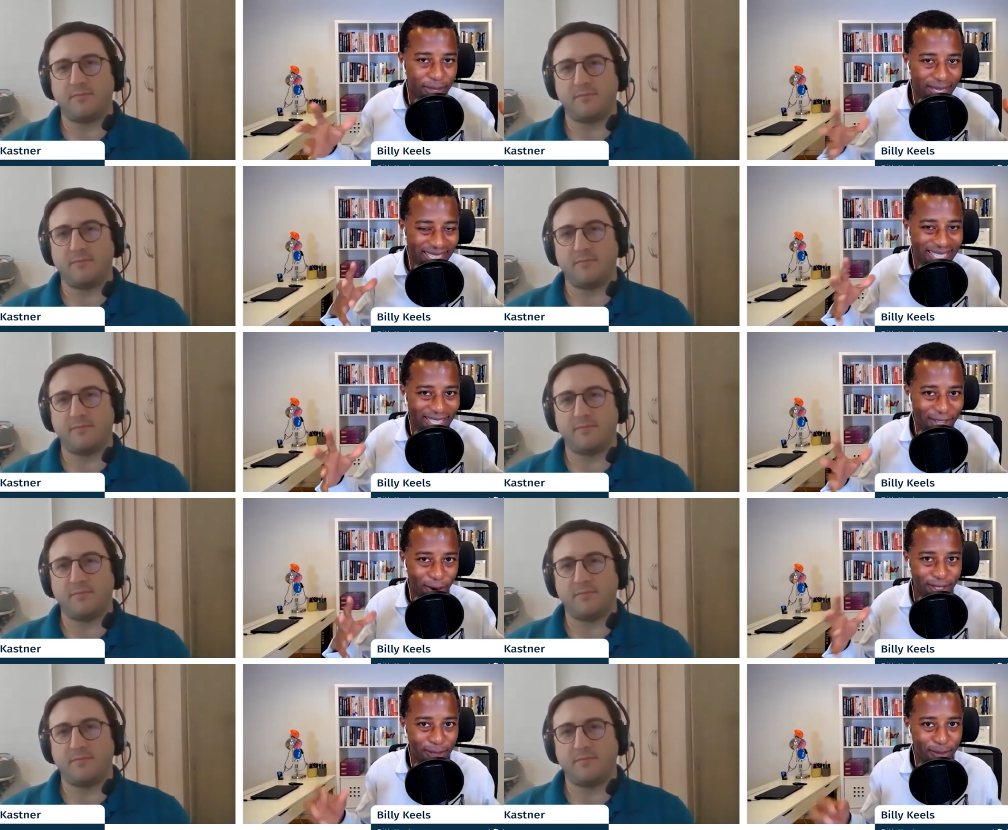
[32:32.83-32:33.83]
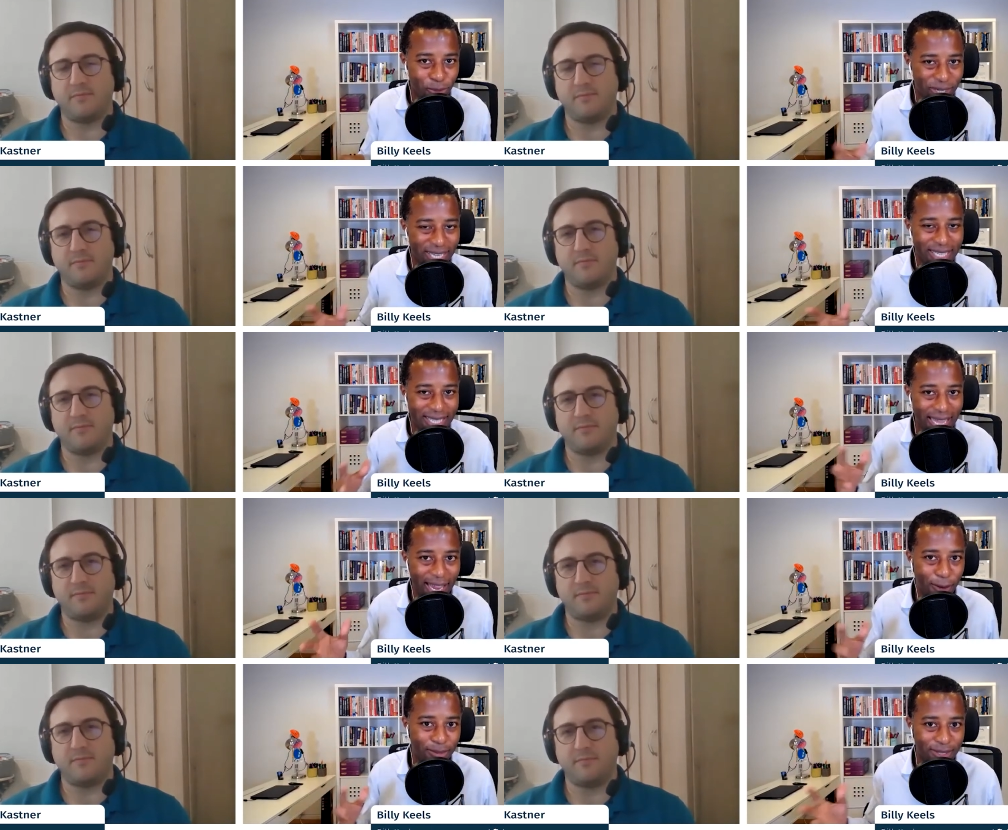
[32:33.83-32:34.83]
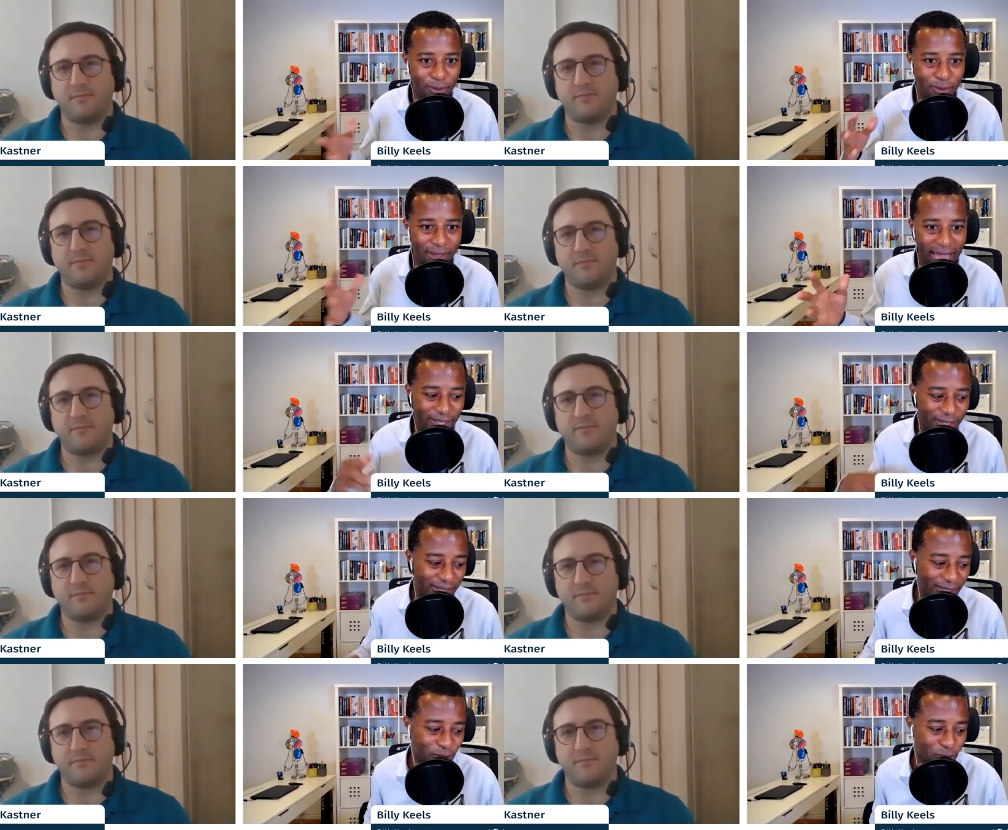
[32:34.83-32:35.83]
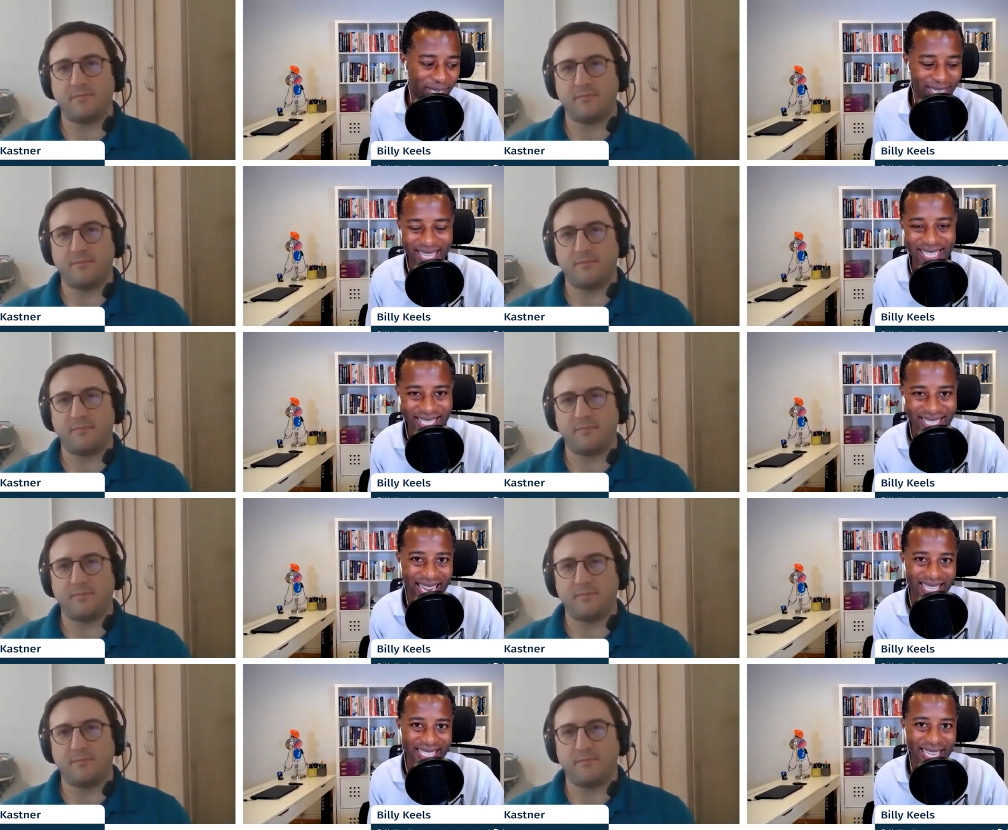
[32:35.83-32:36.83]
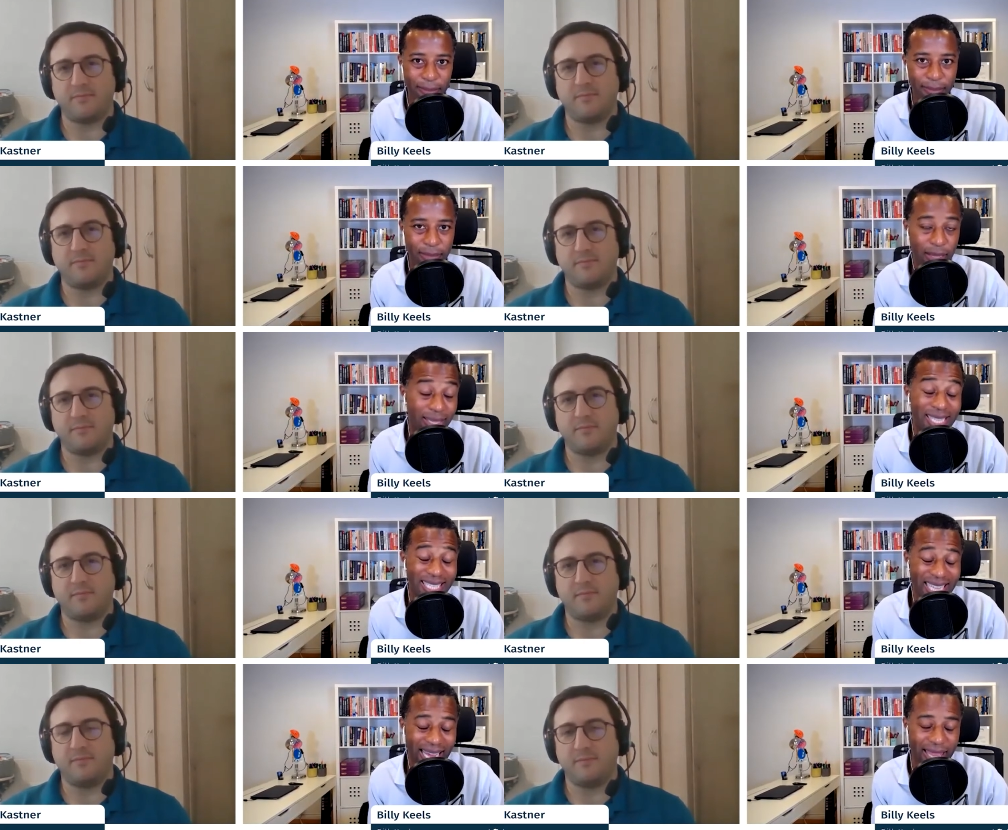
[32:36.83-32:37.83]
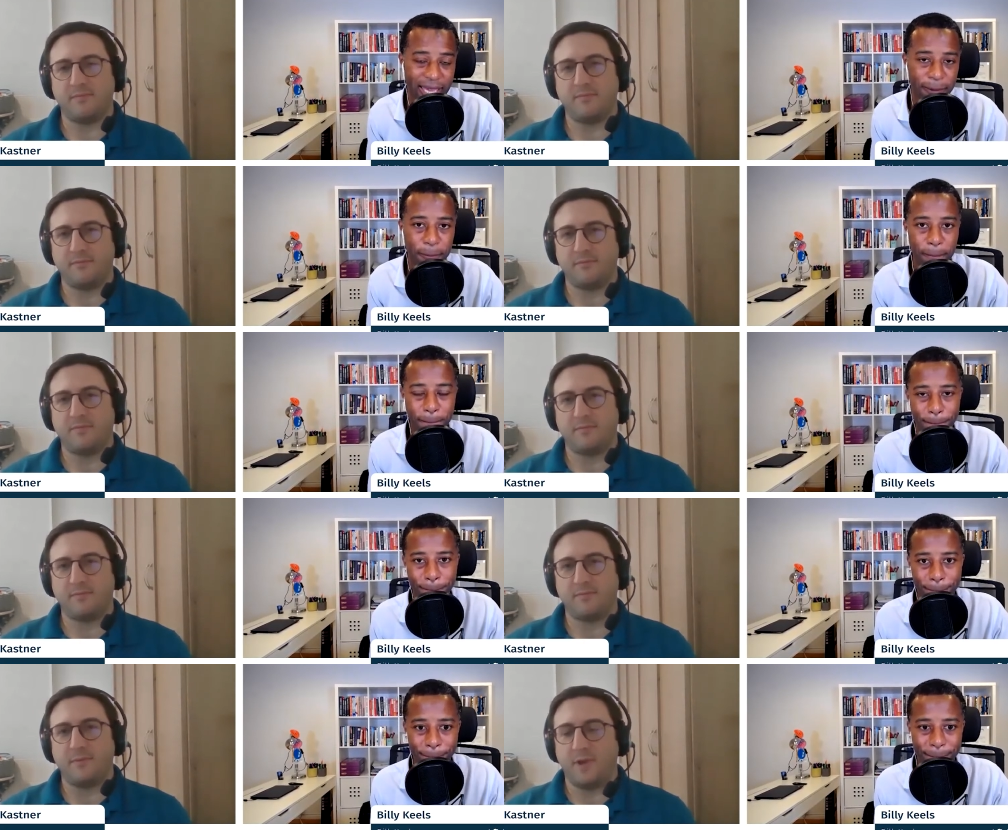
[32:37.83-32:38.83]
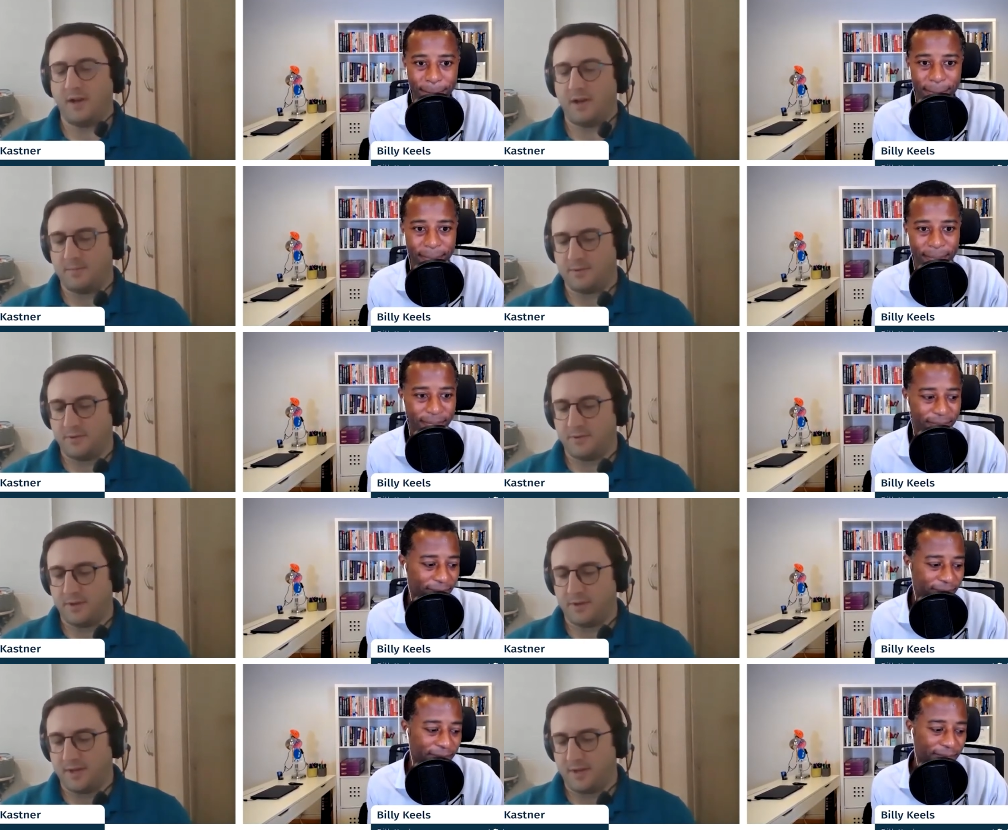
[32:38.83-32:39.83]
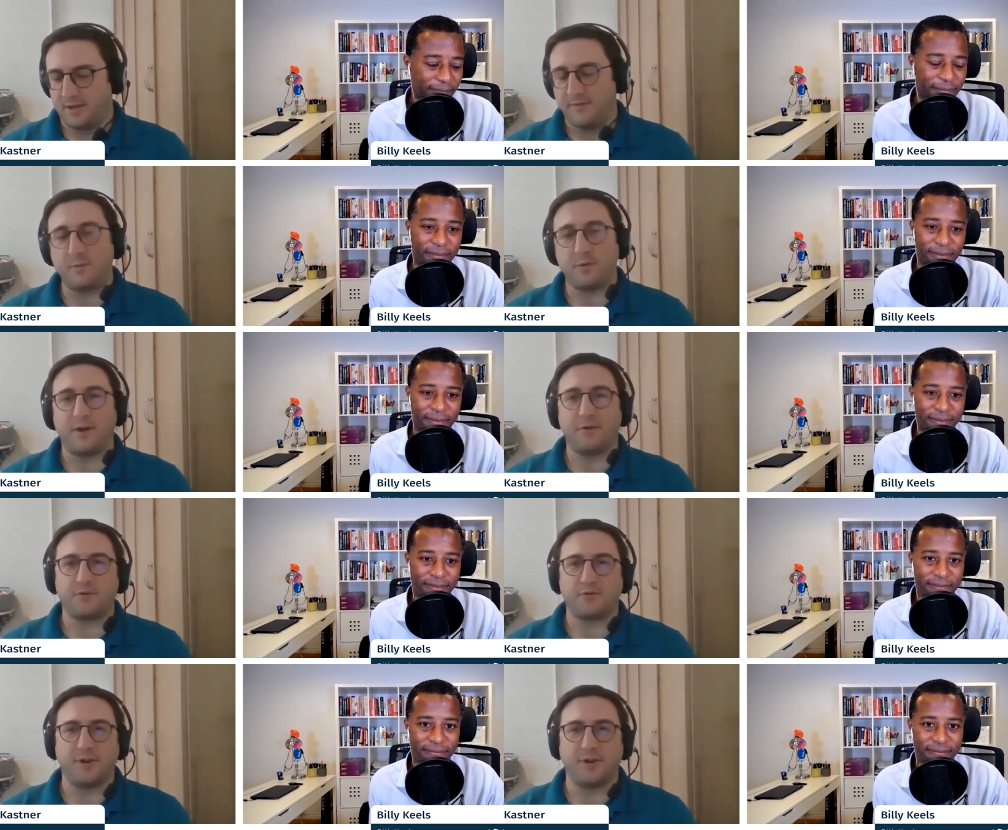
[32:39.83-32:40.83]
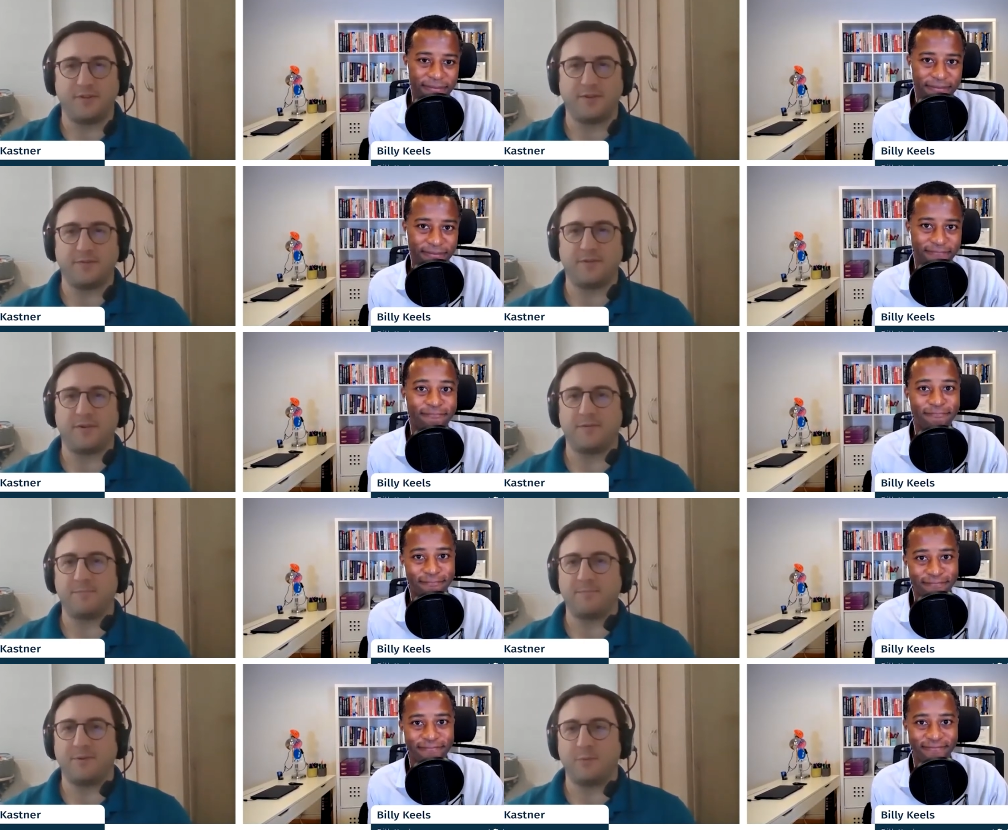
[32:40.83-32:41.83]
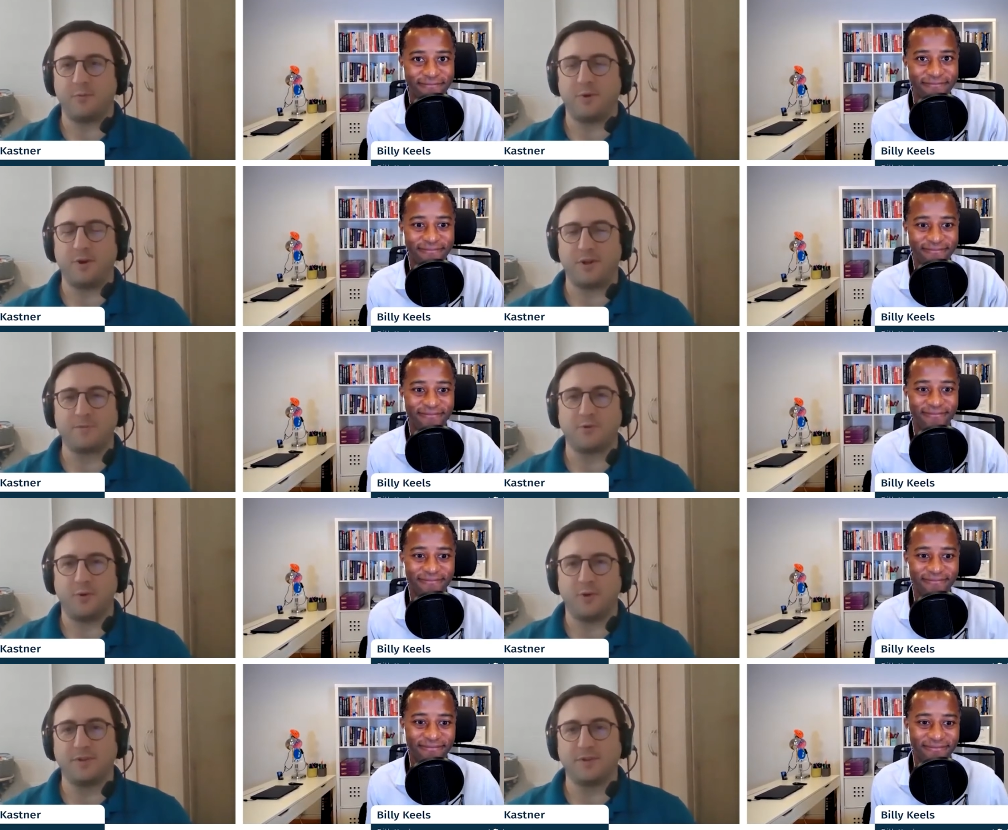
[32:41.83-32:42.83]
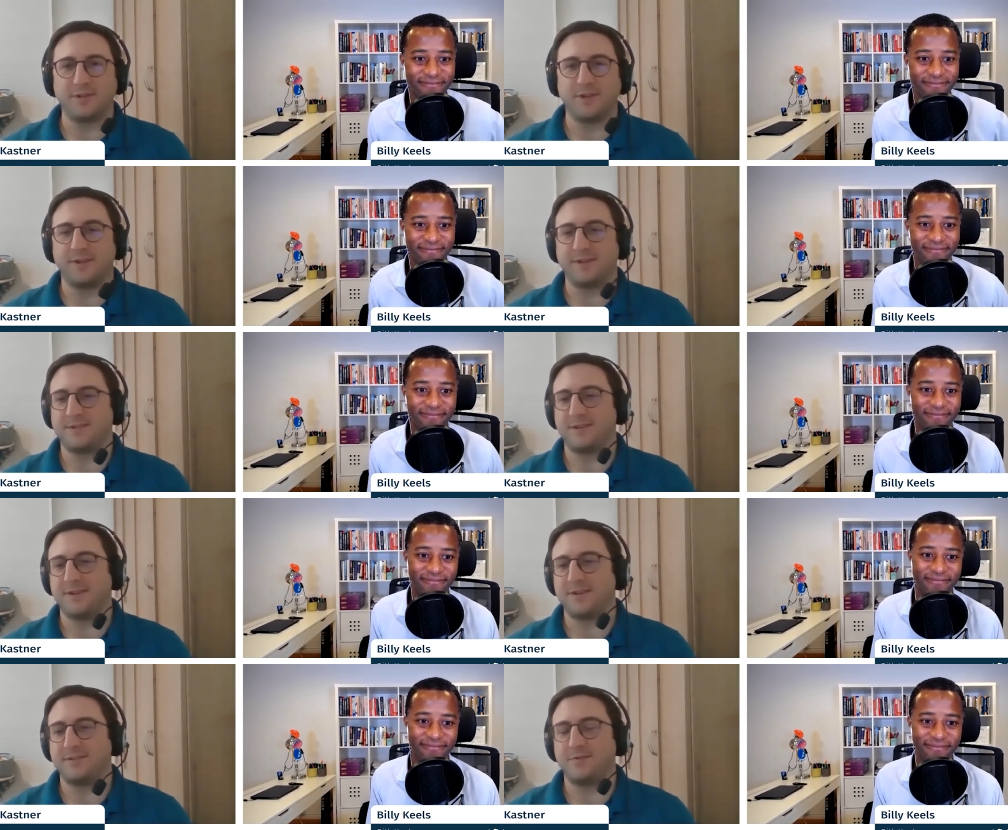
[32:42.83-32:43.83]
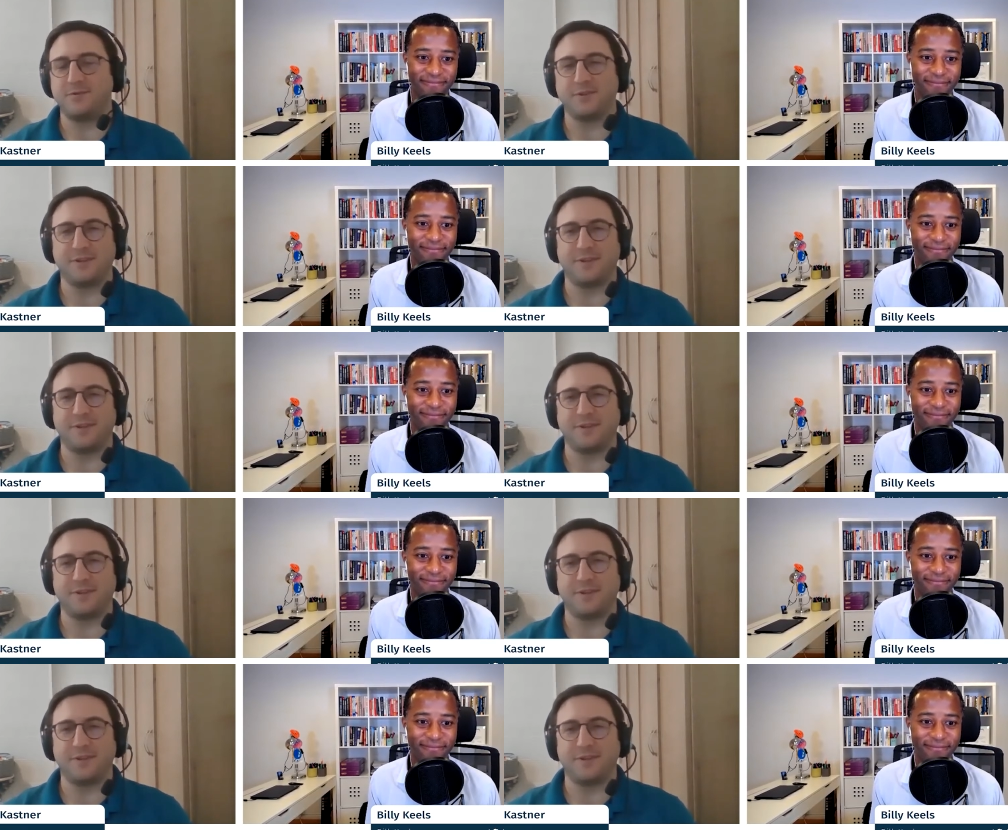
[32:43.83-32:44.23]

Speaker 1: because there are some treaties that help to actually treat this exact same eh, this exact thing?
Speaker 2: Yeah, absolutely. And even without a treaty, there there when it comes to real estate, it's uh it's usually